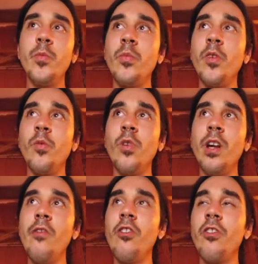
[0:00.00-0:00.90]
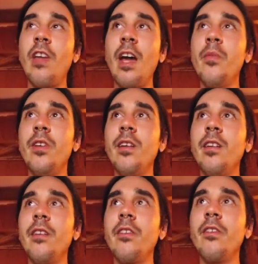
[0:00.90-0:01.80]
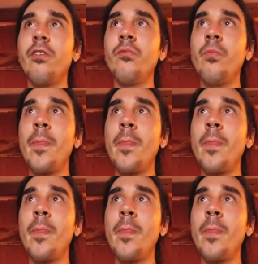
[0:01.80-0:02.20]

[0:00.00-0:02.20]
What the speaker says: But whatever is happening is